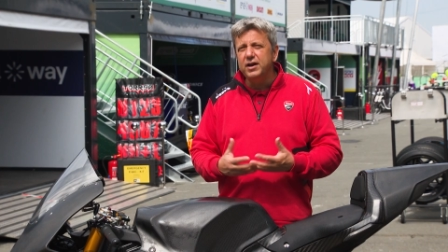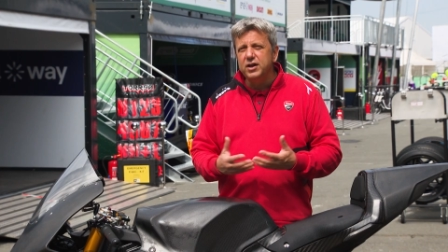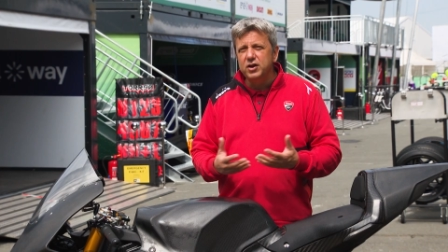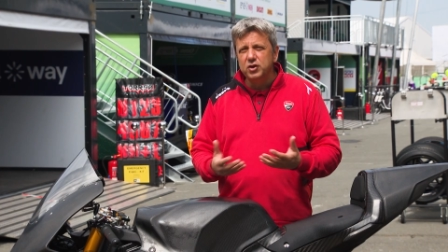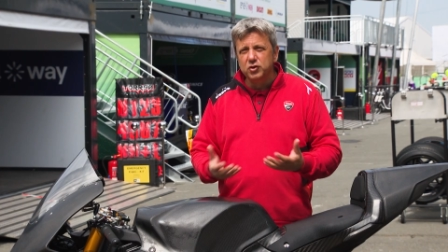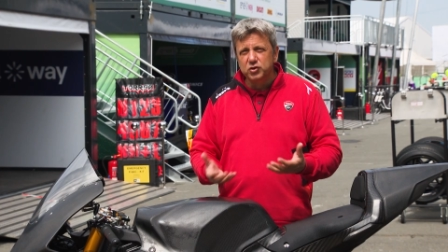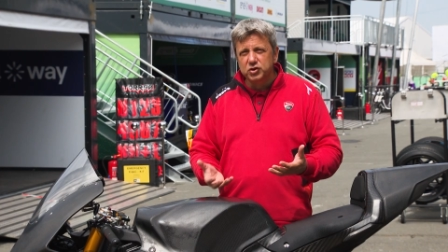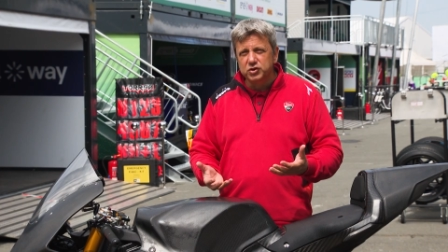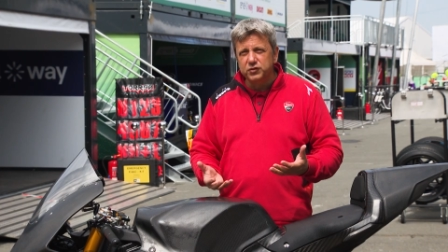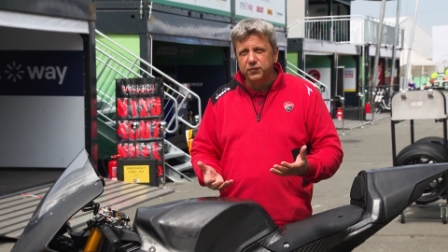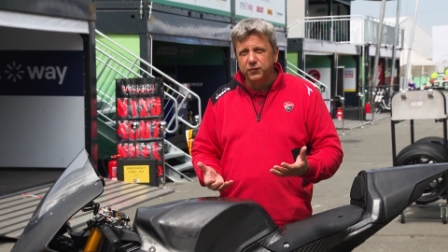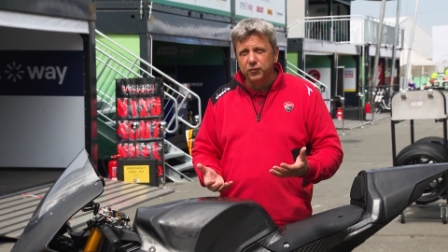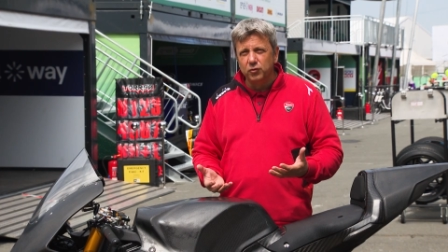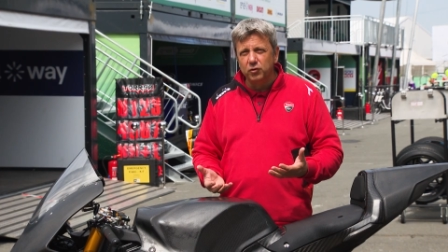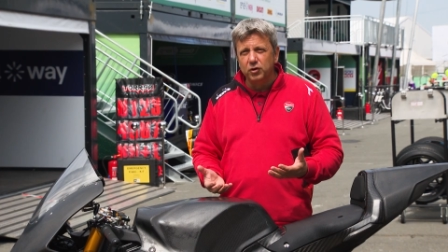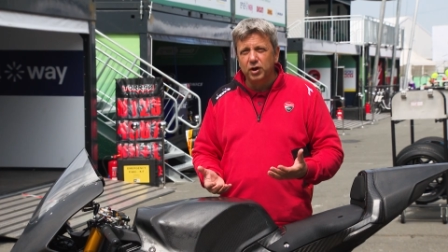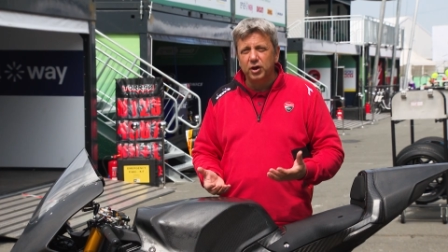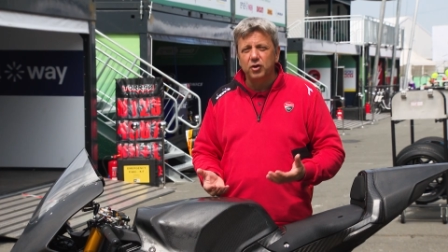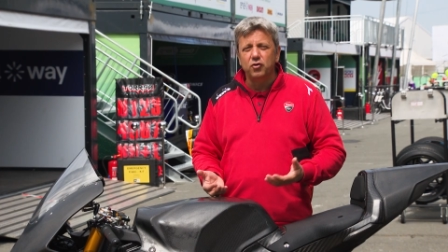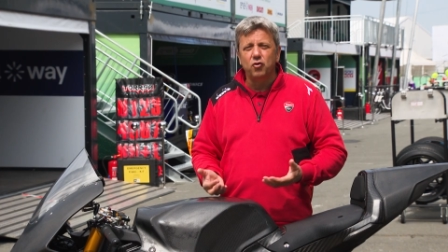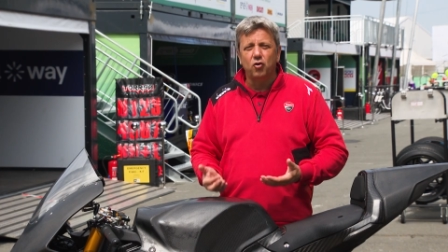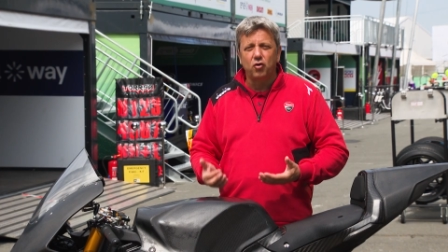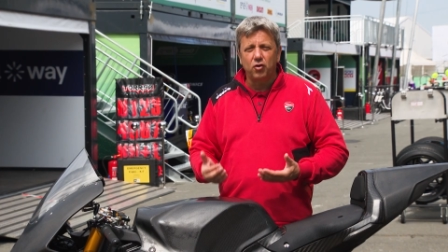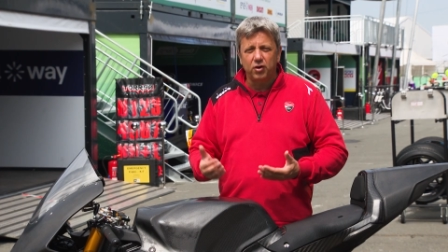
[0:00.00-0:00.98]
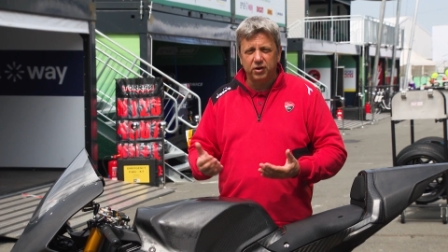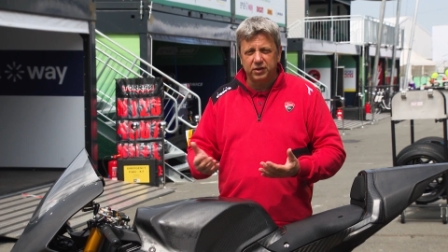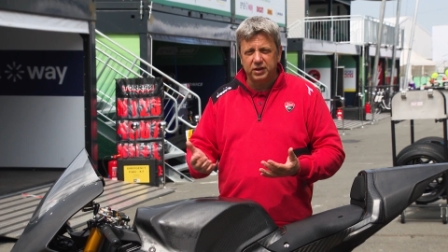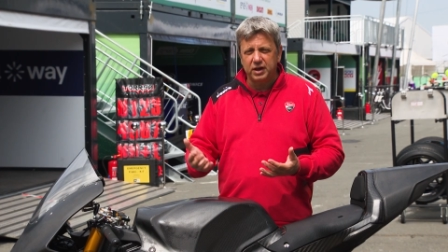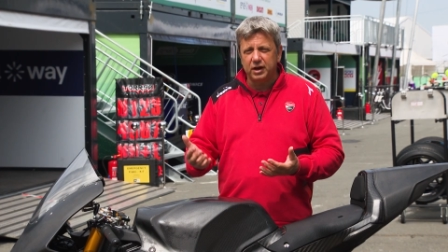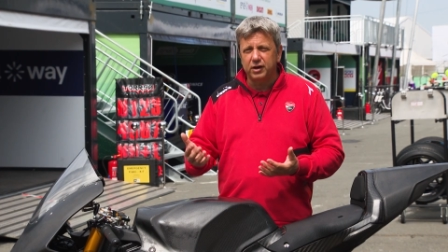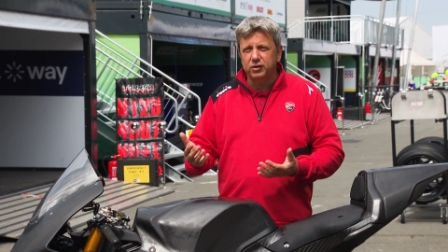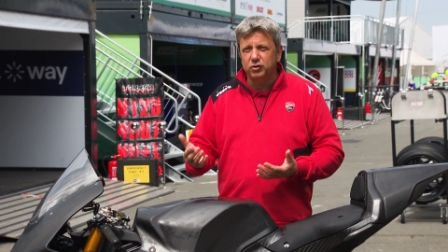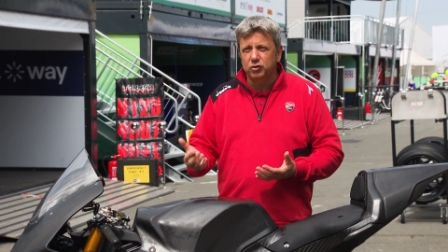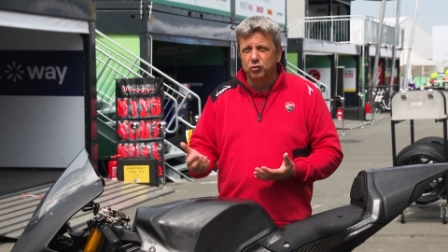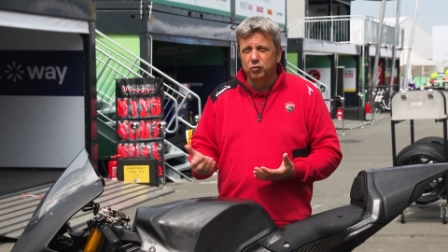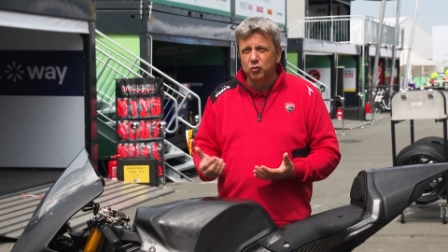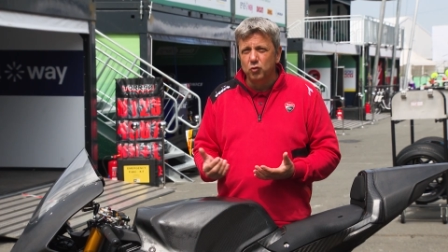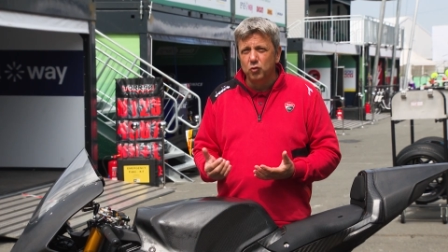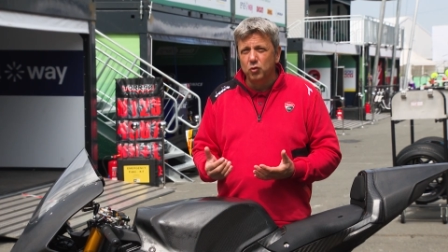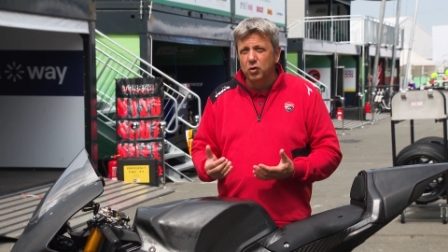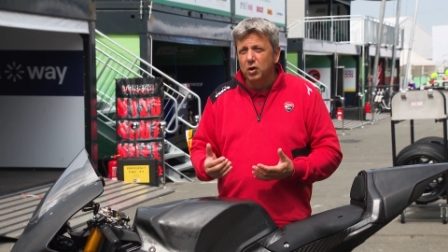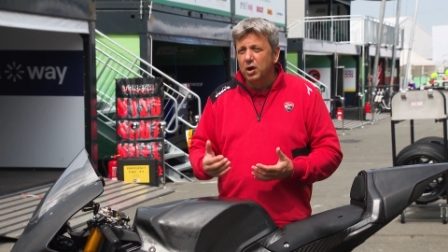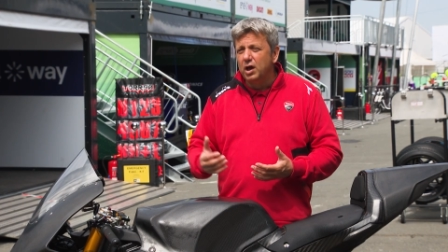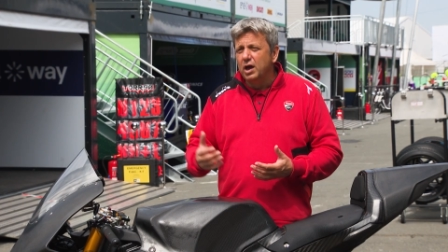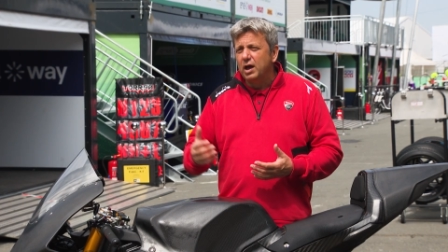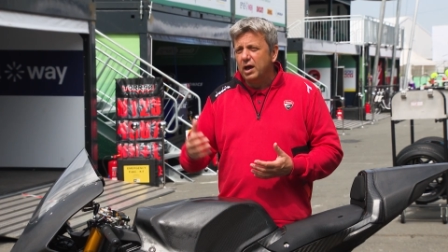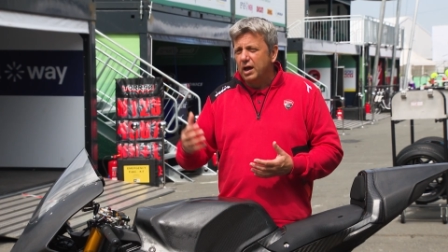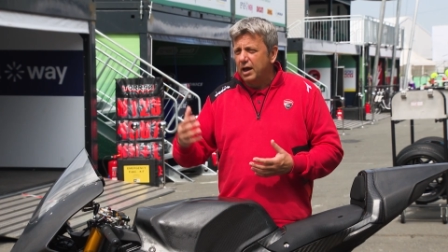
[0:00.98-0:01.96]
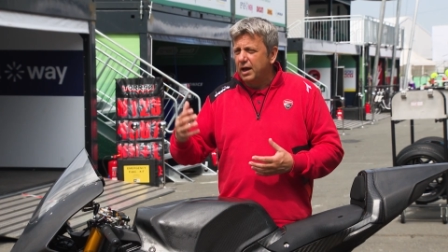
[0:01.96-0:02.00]
useful in order to
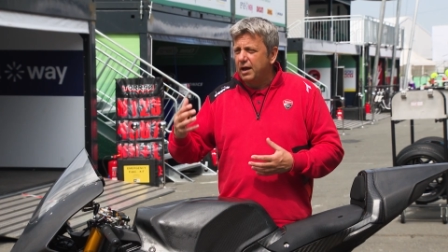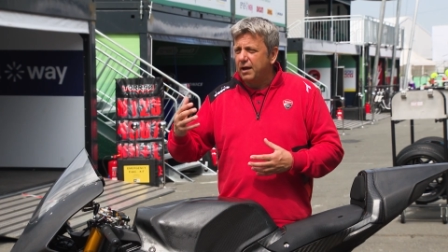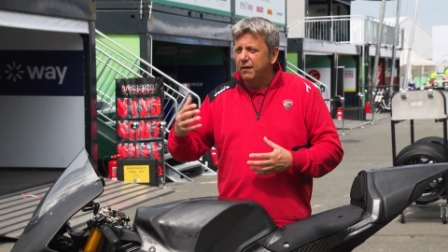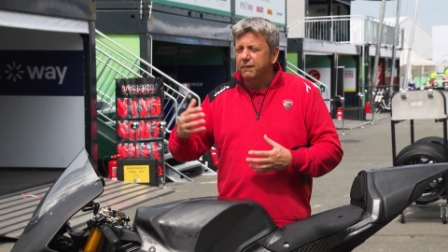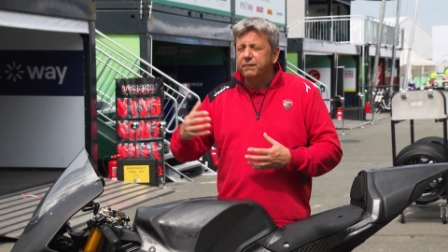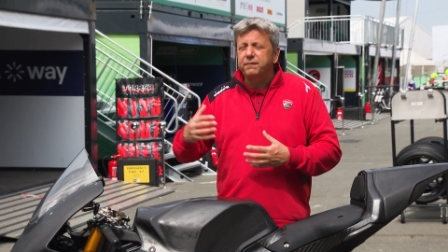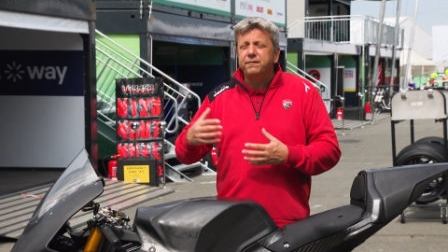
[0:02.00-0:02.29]
uh,